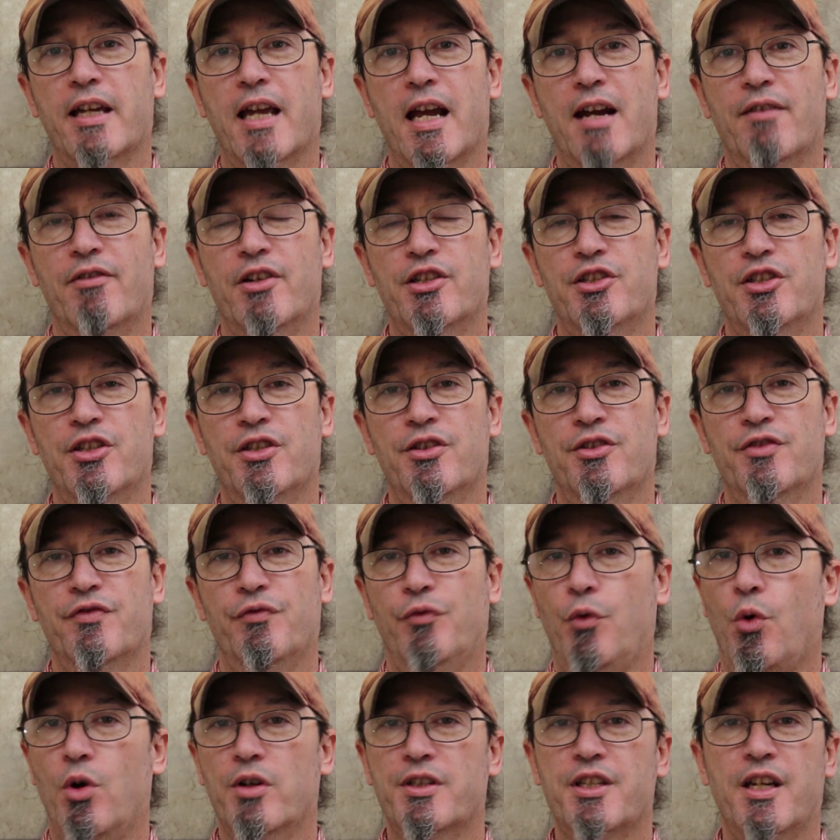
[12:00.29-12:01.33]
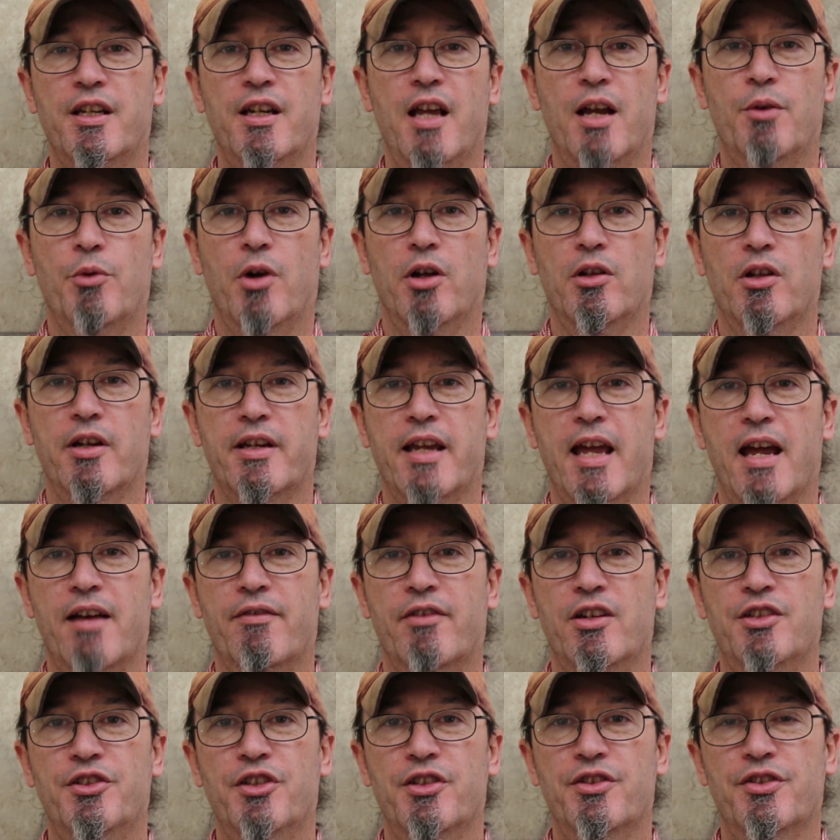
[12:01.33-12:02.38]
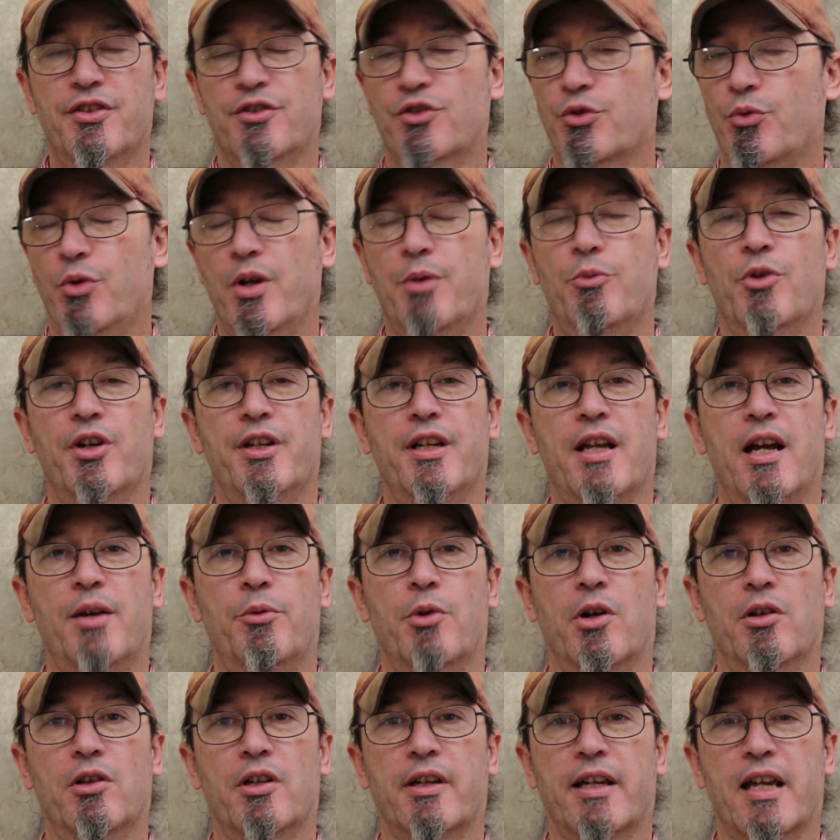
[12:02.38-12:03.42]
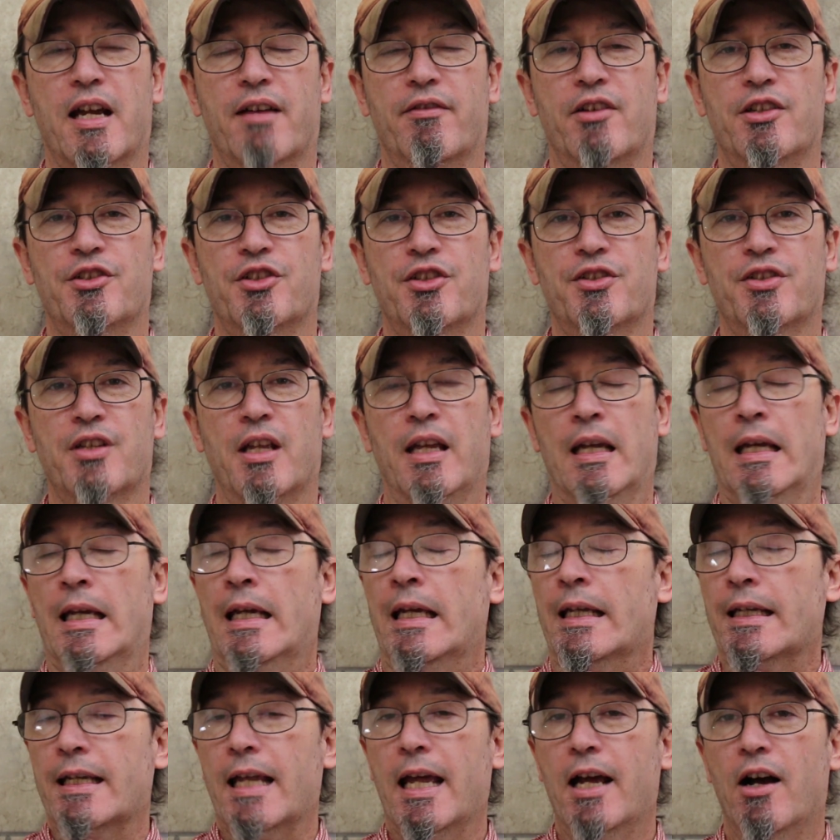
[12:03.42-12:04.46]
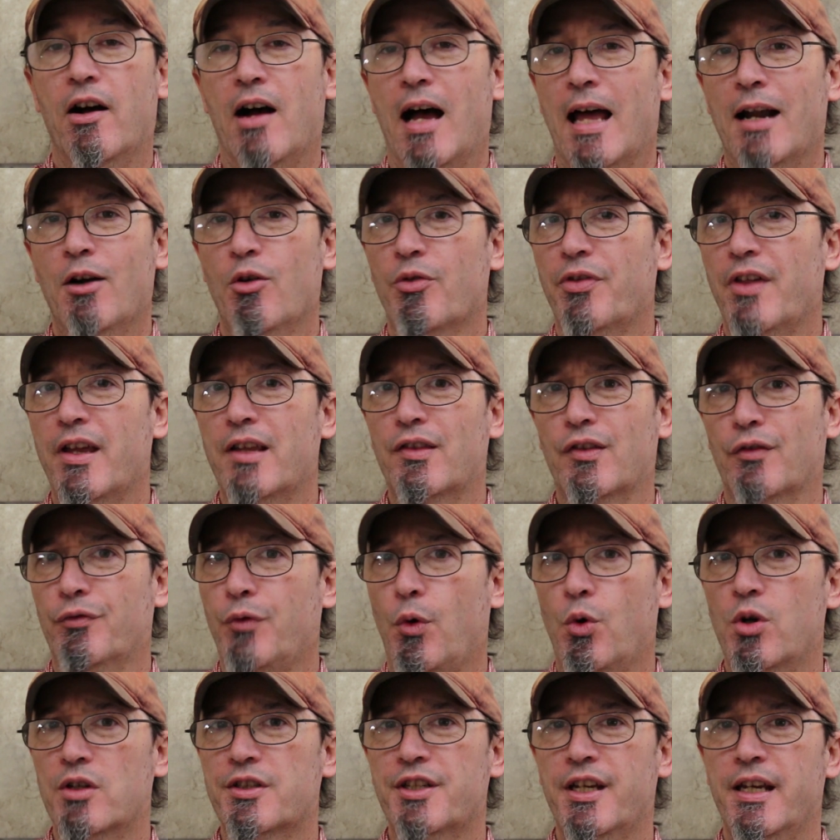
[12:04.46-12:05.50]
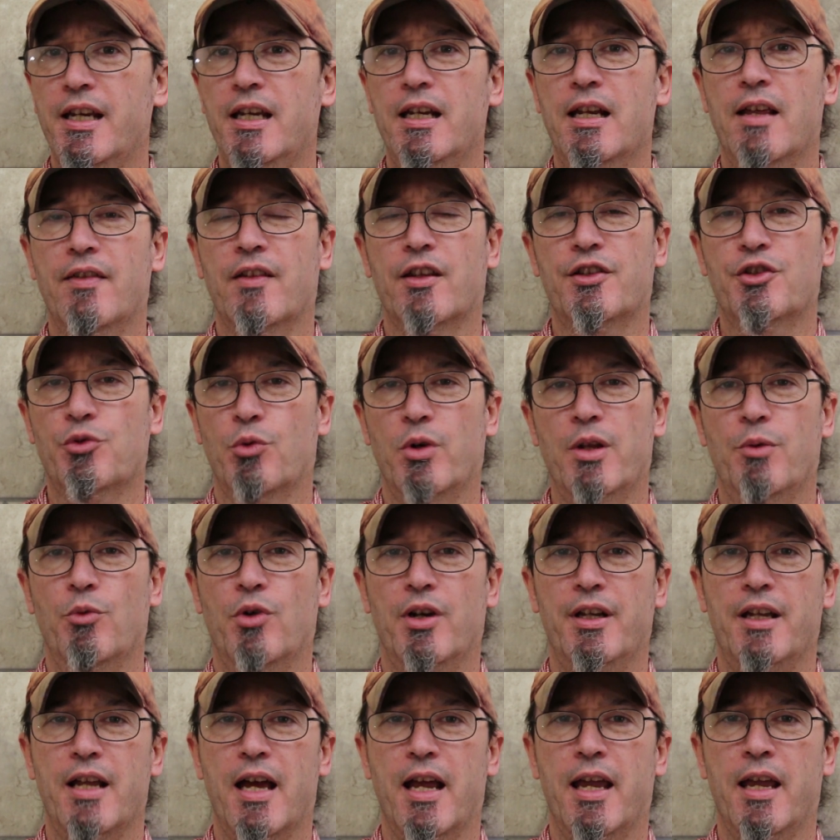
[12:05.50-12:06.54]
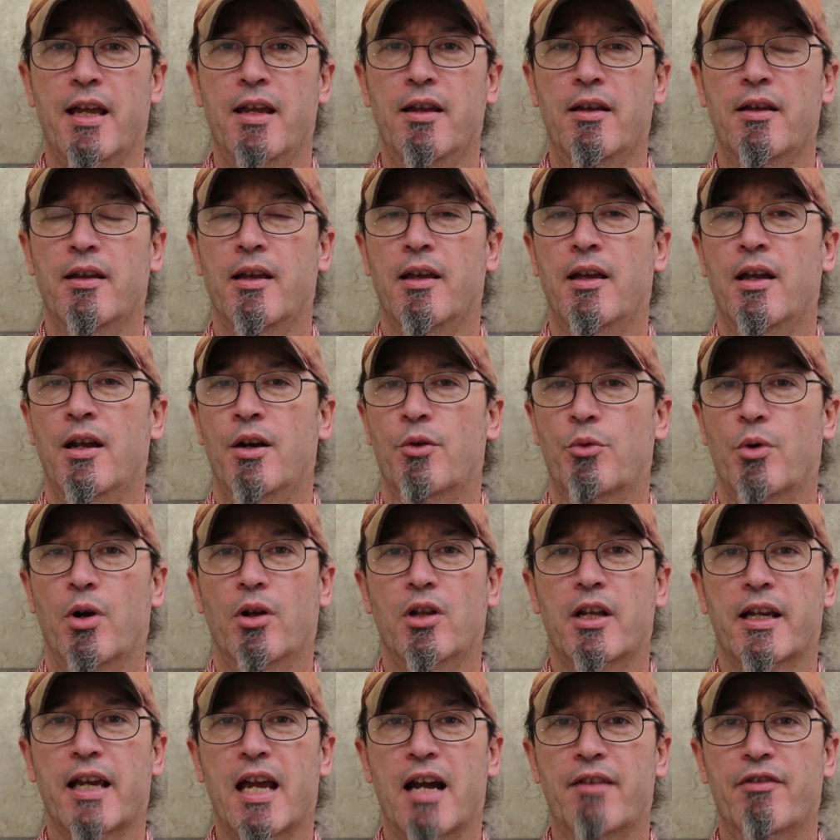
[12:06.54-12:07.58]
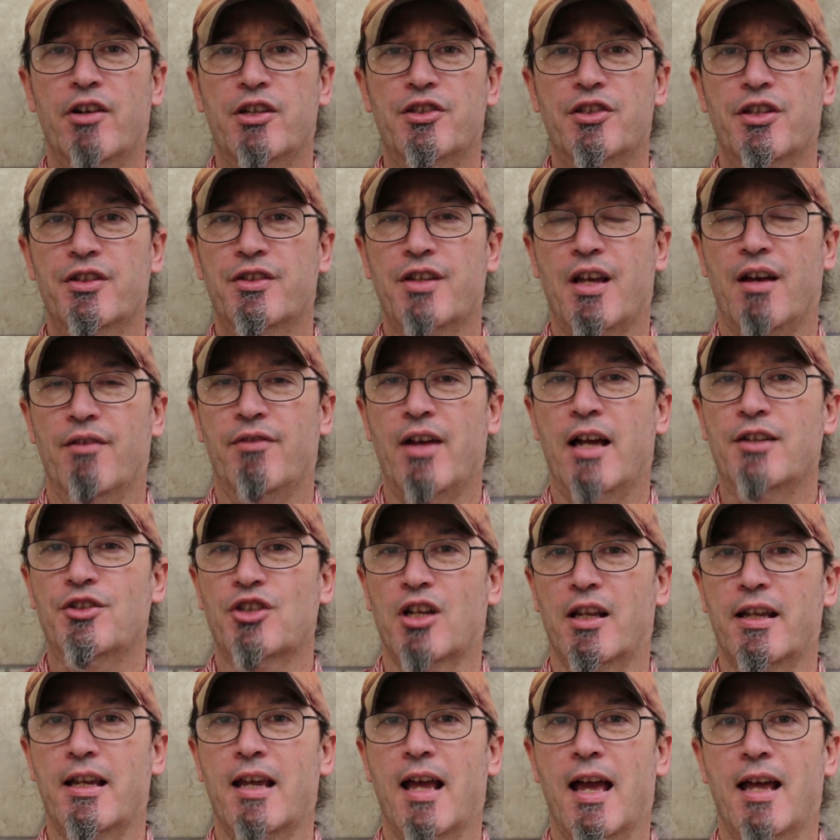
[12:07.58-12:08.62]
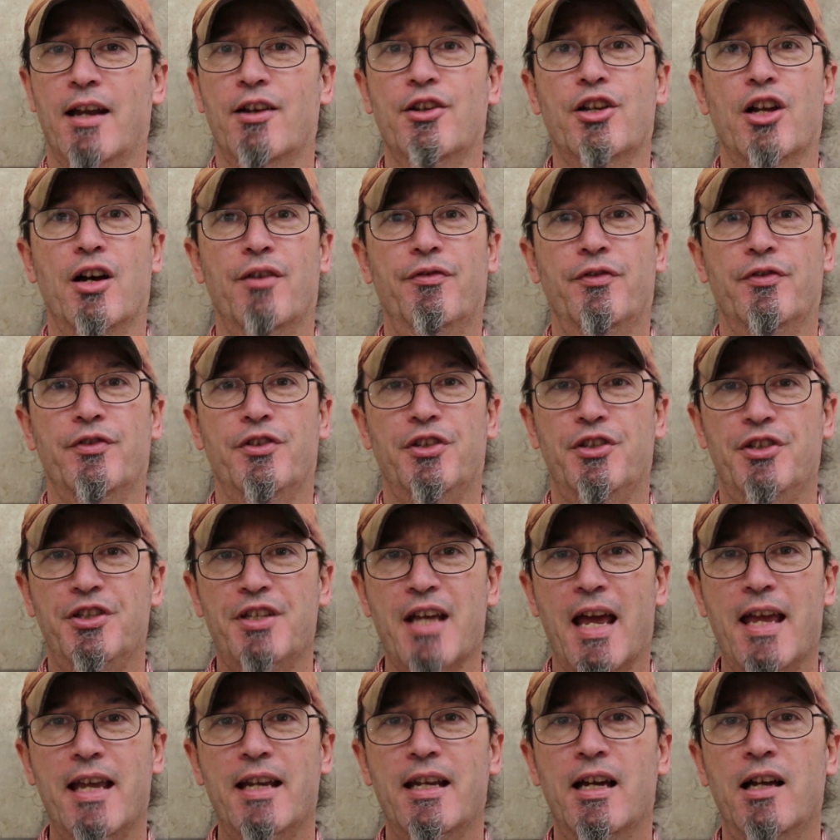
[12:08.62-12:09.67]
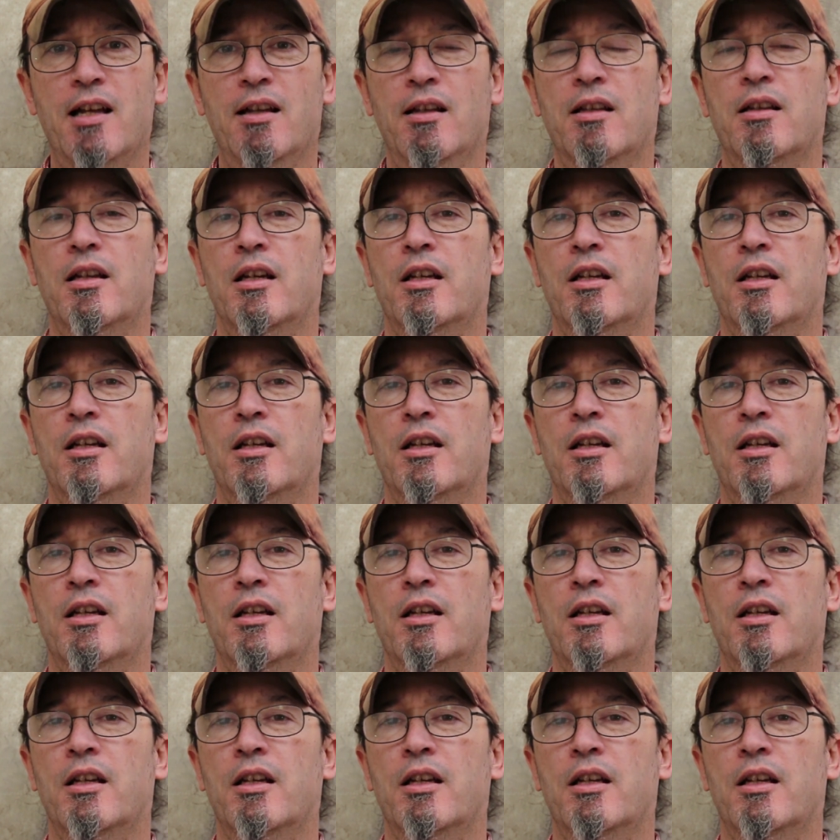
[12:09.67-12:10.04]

averages, 14-day rolling averages, and 21-day rolling averages. Now, I don't think the 14 and the 21-day rolling averages have actually had enough data